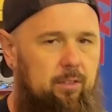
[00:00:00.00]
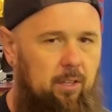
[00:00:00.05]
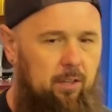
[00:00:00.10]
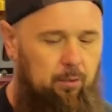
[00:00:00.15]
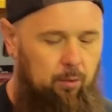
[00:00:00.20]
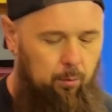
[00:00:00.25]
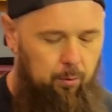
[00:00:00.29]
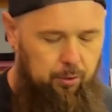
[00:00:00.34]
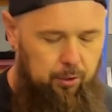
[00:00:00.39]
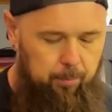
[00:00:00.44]

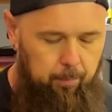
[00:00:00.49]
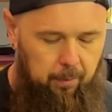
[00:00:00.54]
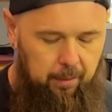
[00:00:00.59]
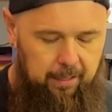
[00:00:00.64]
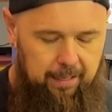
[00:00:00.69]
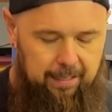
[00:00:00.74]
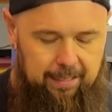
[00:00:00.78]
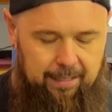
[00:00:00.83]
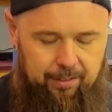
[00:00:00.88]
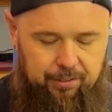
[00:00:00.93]
digital
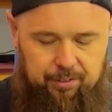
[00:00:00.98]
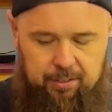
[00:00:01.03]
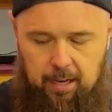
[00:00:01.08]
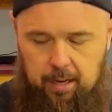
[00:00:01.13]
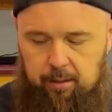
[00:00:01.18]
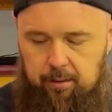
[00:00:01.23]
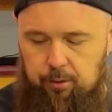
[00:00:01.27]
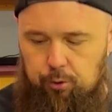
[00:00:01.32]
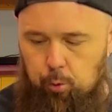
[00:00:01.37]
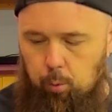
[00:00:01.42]
display
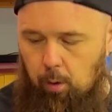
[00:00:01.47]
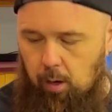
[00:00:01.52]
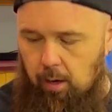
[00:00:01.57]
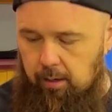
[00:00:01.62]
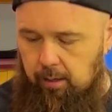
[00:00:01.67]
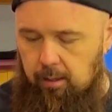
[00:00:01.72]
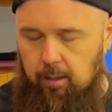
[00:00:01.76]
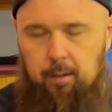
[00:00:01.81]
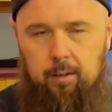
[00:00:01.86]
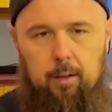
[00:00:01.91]
inside of the
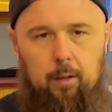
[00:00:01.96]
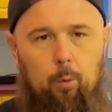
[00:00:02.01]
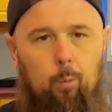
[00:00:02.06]
truck.